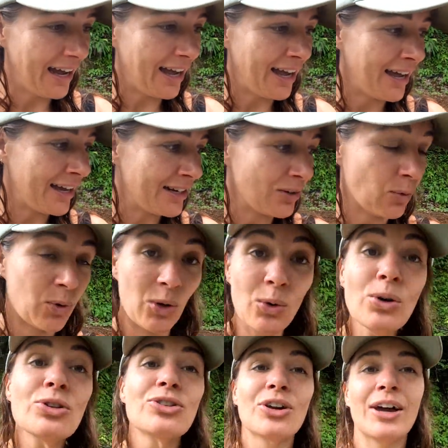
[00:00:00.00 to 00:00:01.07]
And we
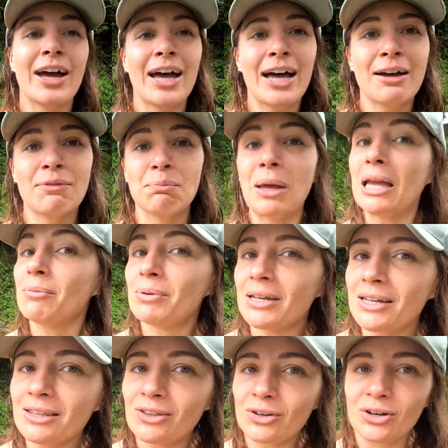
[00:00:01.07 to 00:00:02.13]
also have
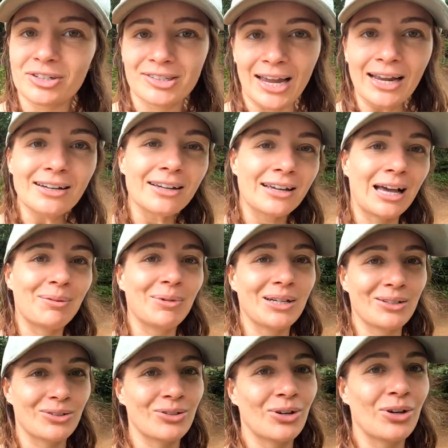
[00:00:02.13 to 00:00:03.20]
maybe the container
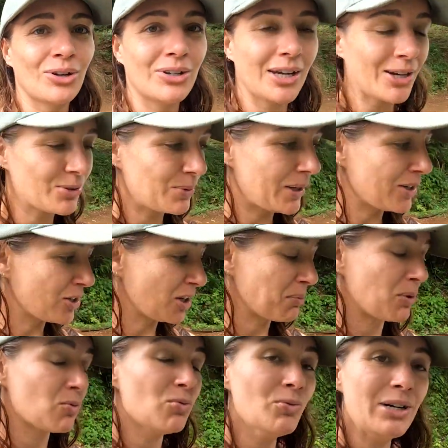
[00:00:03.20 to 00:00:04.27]
coming, so next week is going
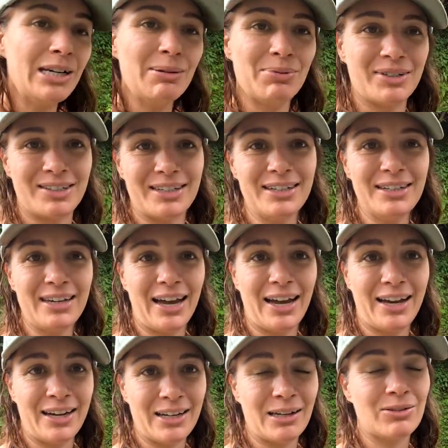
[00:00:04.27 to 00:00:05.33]
to be really busy,
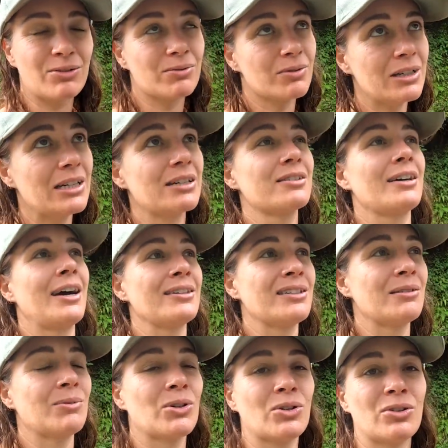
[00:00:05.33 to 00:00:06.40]
and it's really
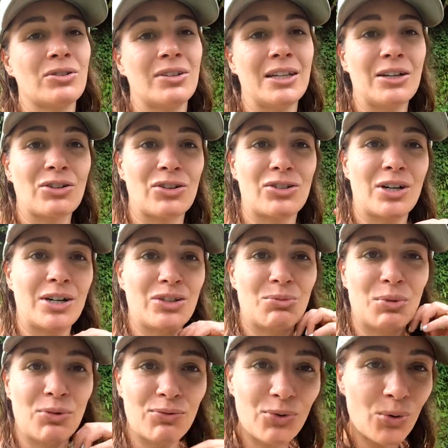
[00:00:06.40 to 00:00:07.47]
exciting because things are starting
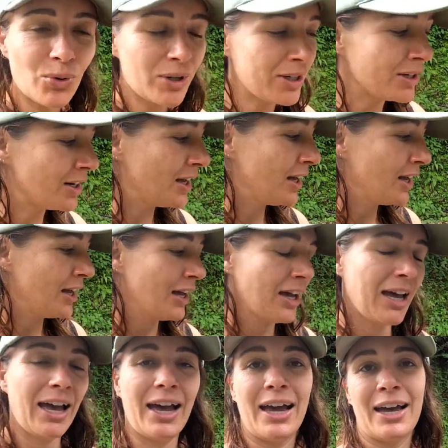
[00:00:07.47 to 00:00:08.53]
to move forward,
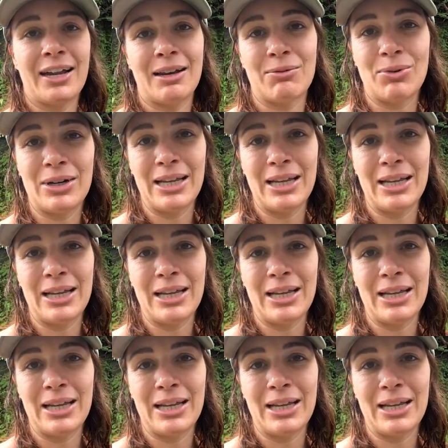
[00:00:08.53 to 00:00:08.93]
and I'm